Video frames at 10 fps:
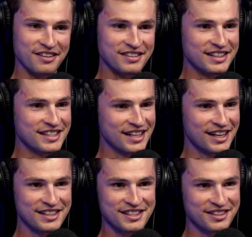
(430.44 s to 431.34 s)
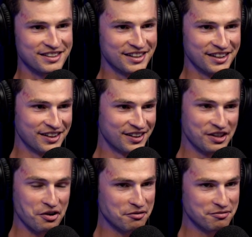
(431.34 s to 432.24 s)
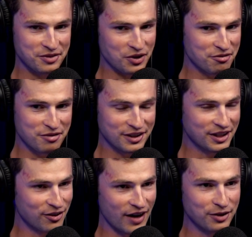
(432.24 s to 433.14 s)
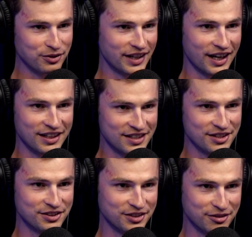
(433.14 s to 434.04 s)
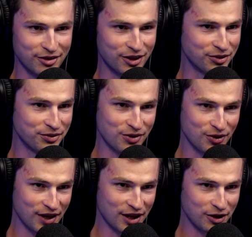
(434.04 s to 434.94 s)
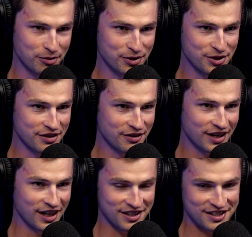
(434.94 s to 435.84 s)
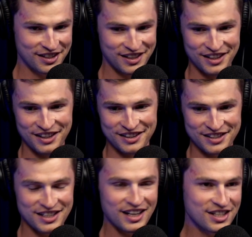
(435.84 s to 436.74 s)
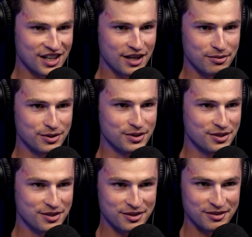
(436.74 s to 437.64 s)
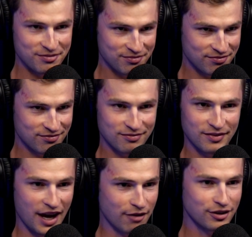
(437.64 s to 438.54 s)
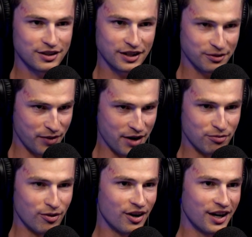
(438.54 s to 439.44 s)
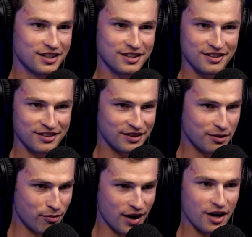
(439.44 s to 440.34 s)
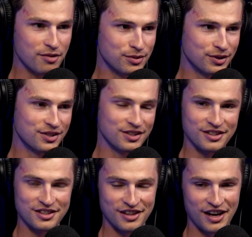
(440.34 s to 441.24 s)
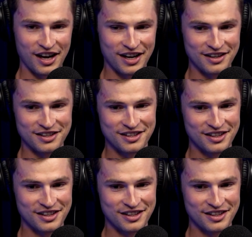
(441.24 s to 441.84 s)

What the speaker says: after disaster and not feeling great all day until the final 30 kilometres of the race, stage 8 was everything went right the way I wanted, and